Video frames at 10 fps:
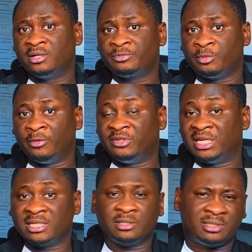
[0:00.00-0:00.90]
form of
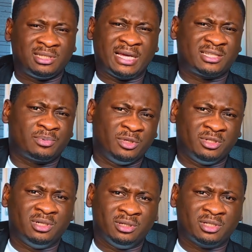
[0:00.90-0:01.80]
data, things like
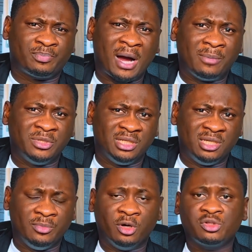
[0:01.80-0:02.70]
spam in
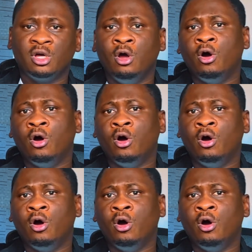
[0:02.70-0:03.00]
emails,